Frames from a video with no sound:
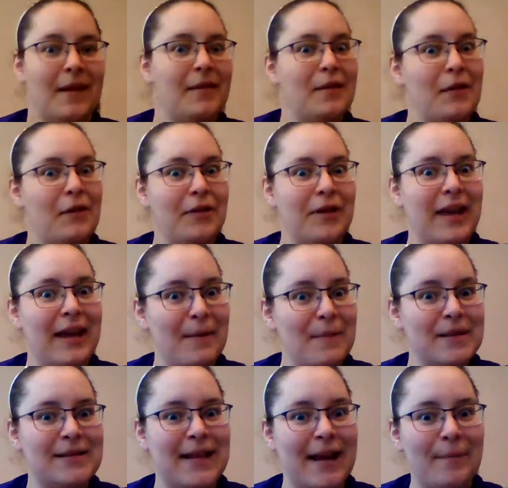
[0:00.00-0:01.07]
The little kitty
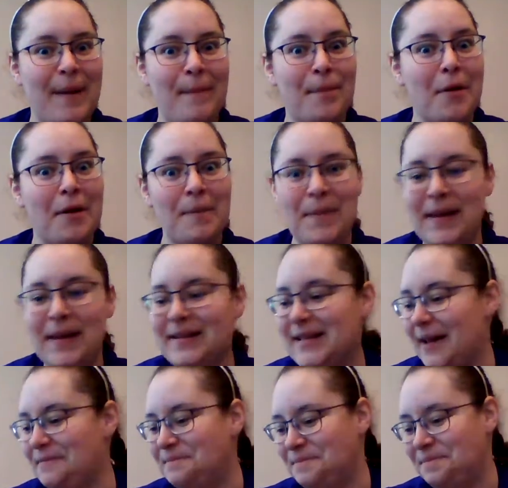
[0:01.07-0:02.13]
must like pepperoni pizza.